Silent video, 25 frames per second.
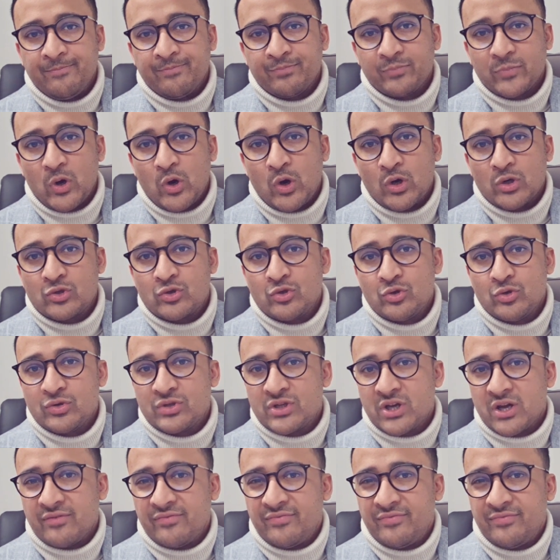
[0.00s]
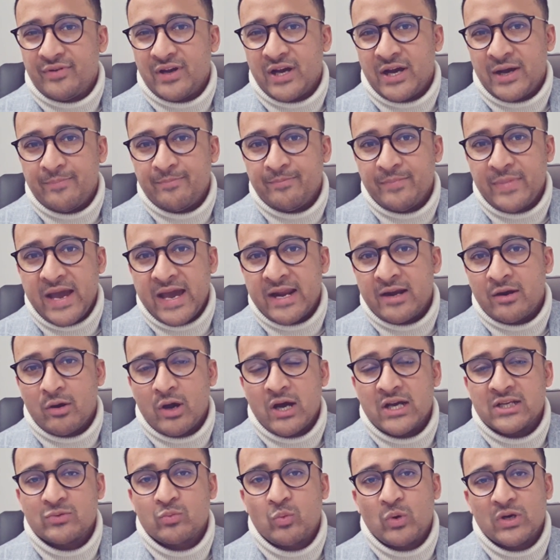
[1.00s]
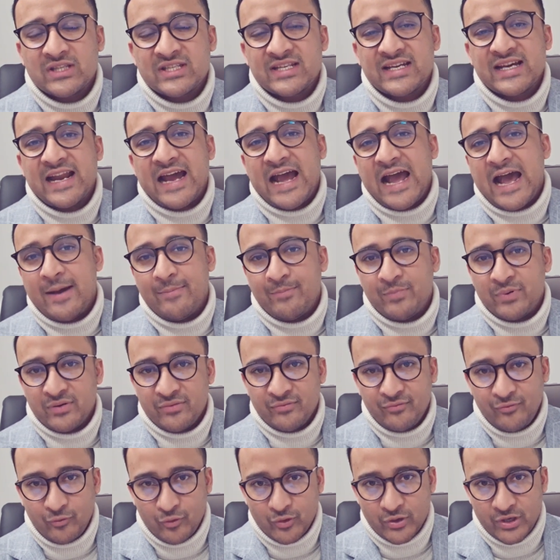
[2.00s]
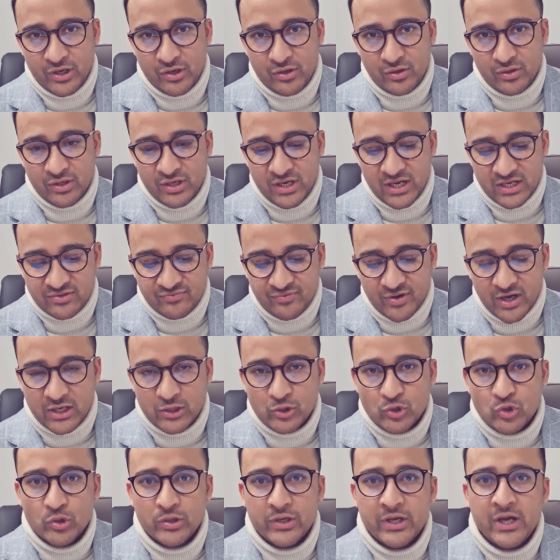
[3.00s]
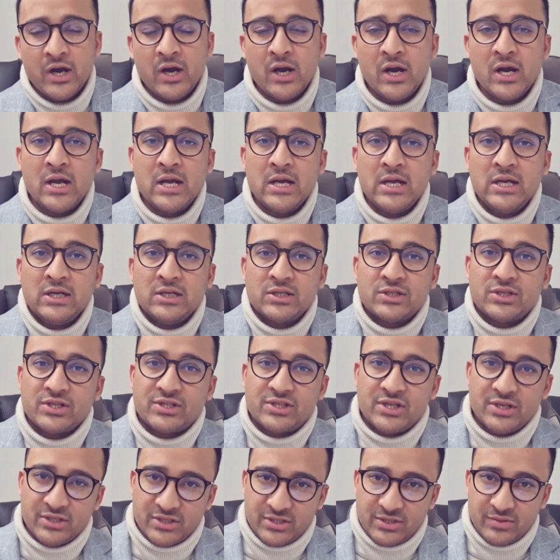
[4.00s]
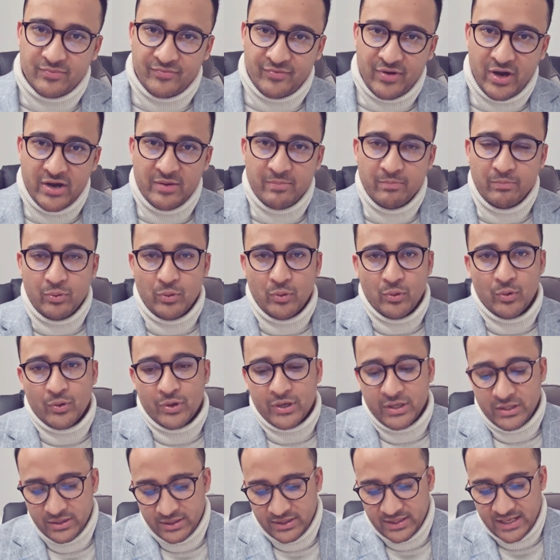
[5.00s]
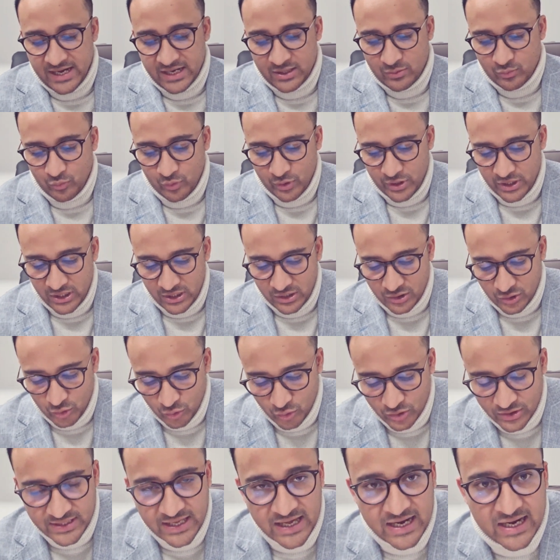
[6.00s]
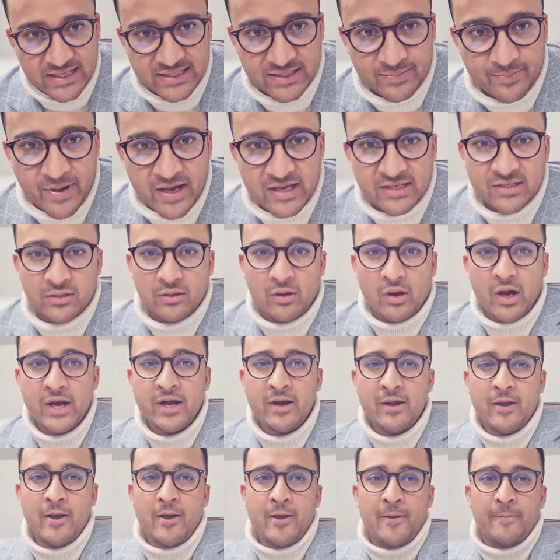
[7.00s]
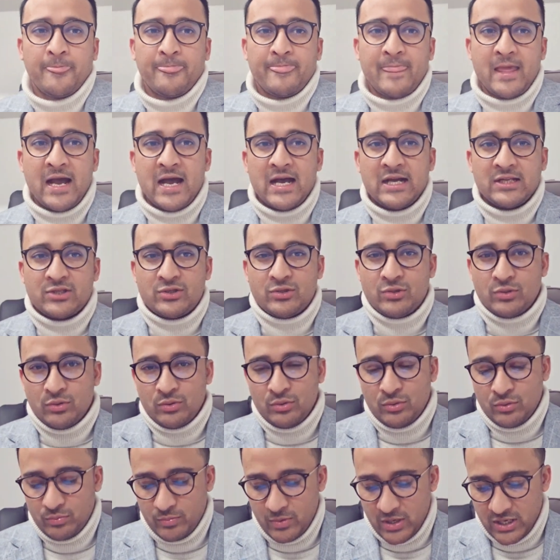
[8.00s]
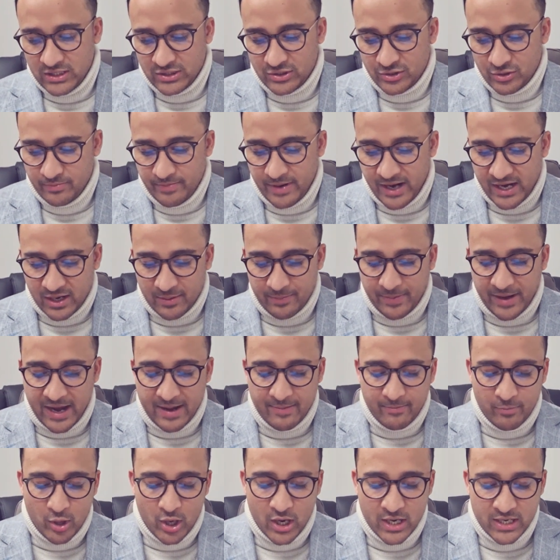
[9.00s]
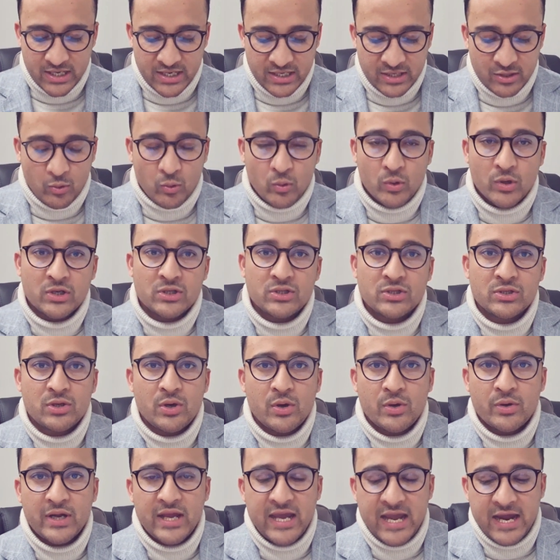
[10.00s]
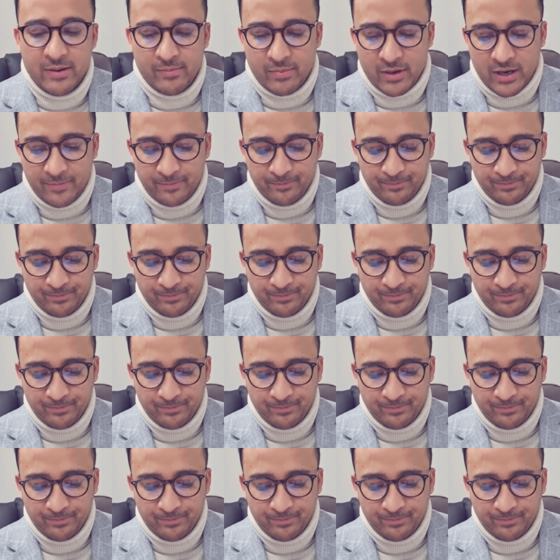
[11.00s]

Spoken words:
or to sort of analyze what's going to happen for next financial year. So it is very important that we use that as a baseline to make up our mind in order to go to Canberra.